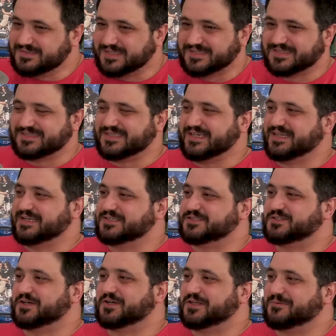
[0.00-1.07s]
It's like the scene
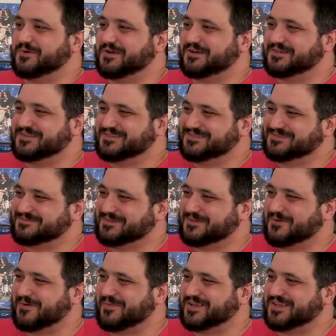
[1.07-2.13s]
in Dirty Work
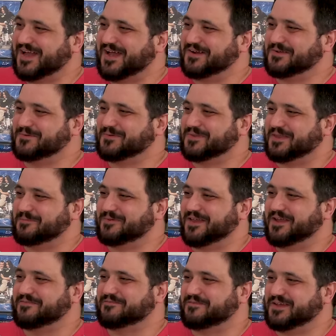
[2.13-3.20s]
with Norm Macdonald where they
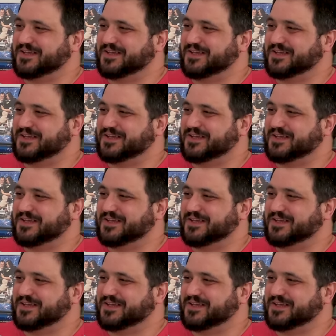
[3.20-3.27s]
plant